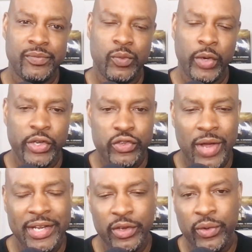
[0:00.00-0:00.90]
What are you
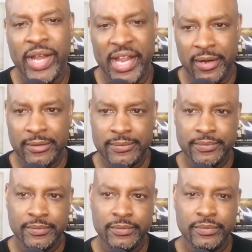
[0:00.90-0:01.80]
trying to create?
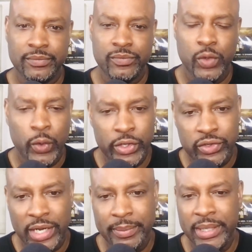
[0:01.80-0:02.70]
Who are you
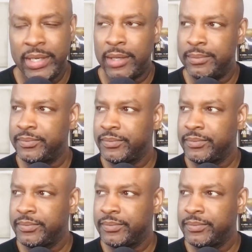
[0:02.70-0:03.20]
trying to become?